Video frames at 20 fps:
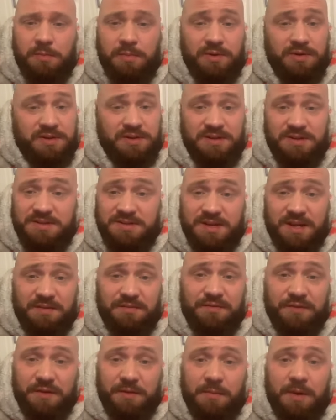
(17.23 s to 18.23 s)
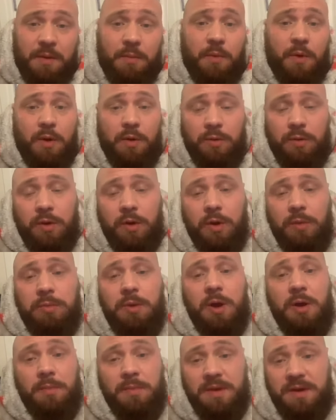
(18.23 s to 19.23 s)
but did the same thing man woke
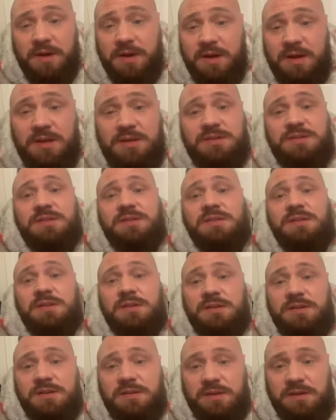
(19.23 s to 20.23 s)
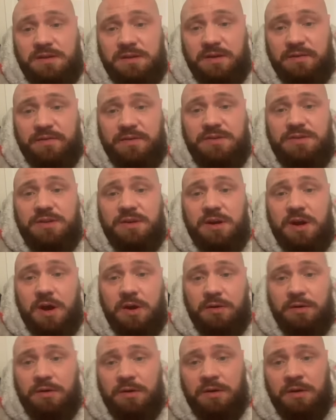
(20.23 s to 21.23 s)
up got on my knees give it to God